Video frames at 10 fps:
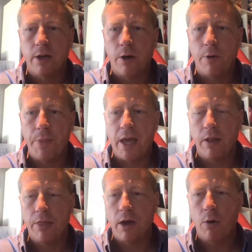So
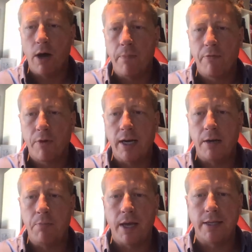although
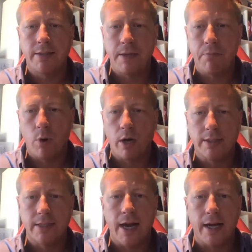upfront it may seem
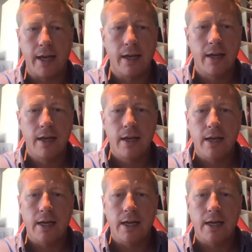more exciting,